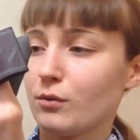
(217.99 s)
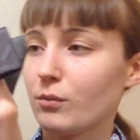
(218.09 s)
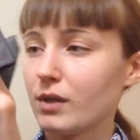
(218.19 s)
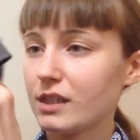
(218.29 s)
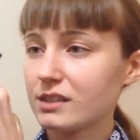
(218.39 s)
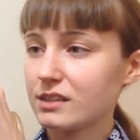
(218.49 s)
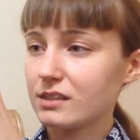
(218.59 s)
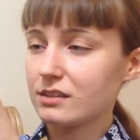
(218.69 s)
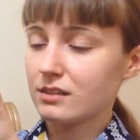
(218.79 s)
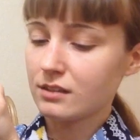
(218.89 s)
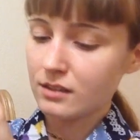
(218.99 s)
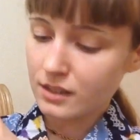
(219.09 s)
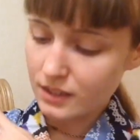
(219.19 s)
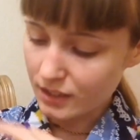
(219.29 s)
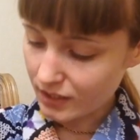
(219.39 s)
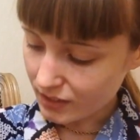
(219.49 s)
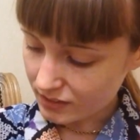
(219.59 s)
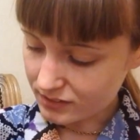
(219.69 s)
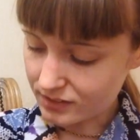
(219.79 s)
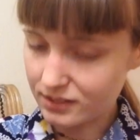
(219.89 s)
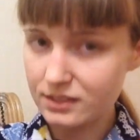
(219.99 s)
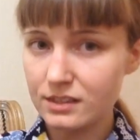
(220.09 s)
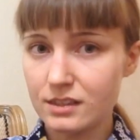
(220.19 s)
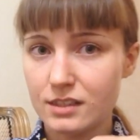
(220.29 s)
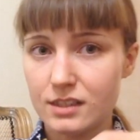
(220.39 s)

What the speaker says: What is it? It's